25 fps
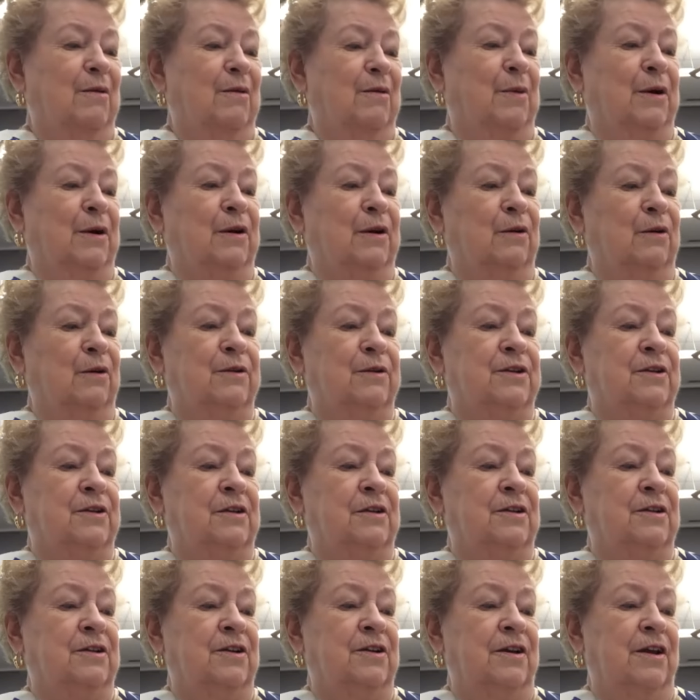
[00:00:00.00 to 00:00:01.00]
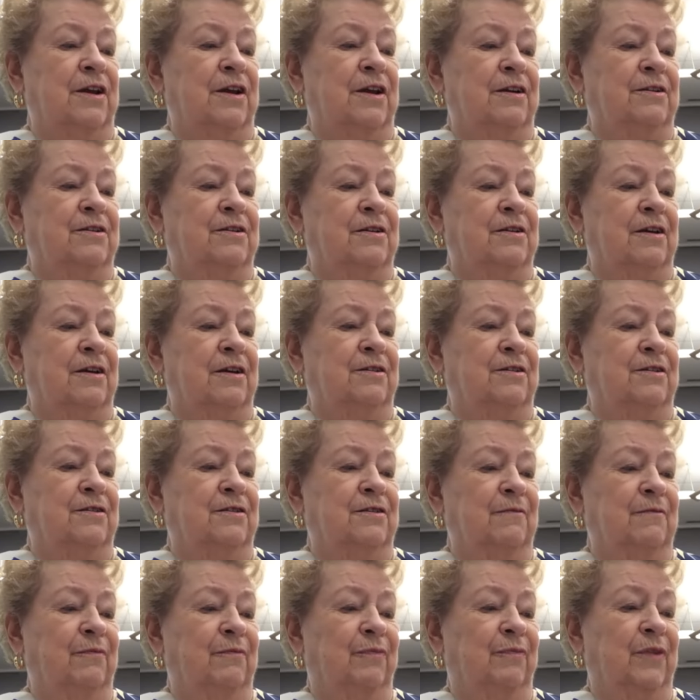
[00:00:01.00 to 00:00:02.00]
Butter was 68
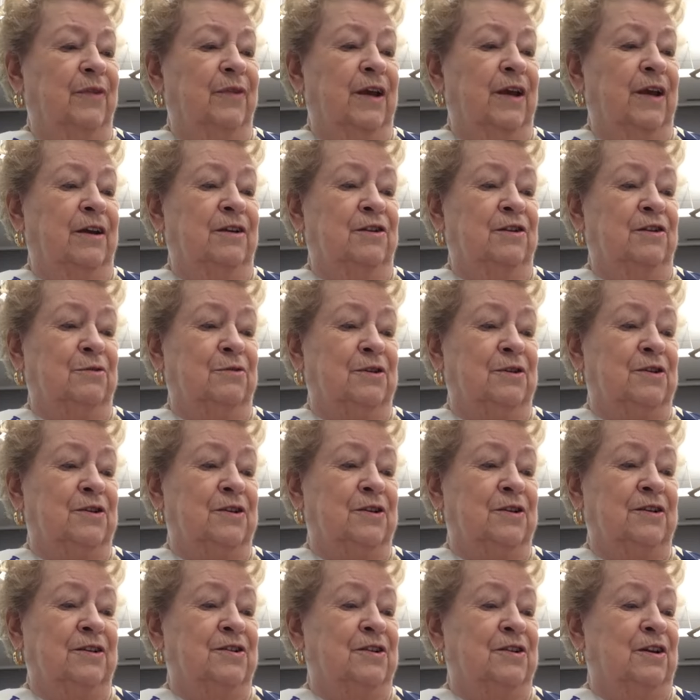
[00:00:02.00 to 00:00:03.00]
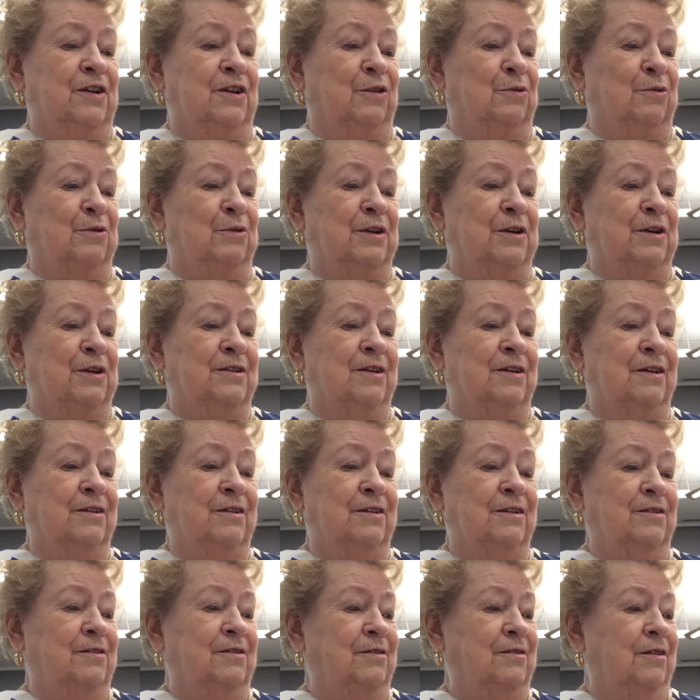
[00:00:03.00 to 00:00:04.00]
cents, eggs were 63
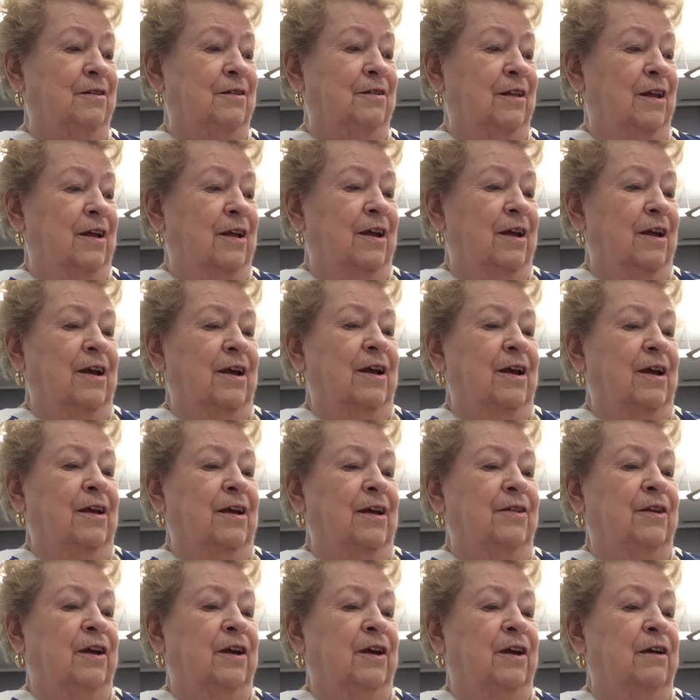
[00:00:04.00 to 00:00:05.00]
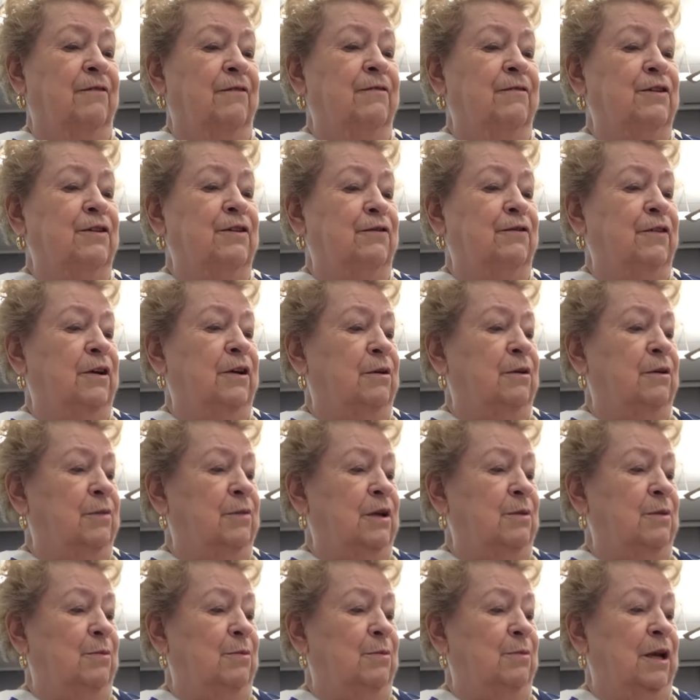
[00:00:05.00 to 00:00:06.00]
cents. The average
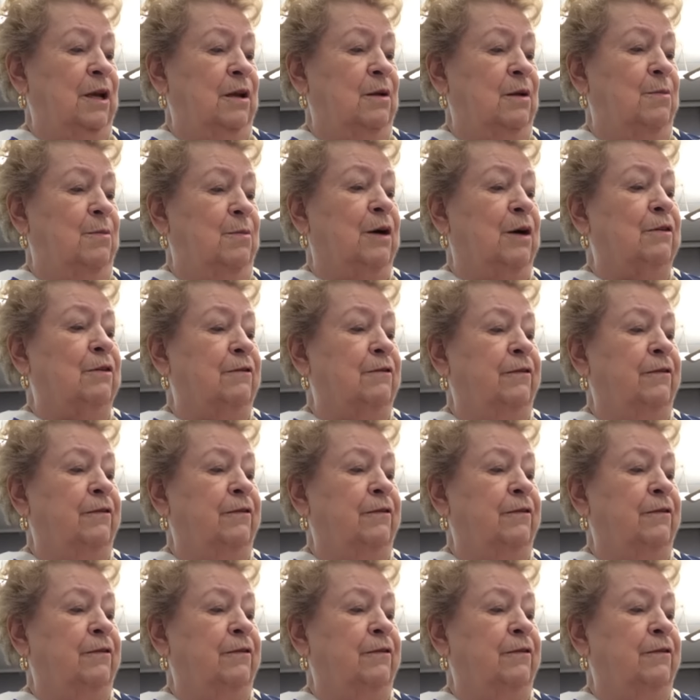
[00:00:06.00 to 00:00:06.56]
family made about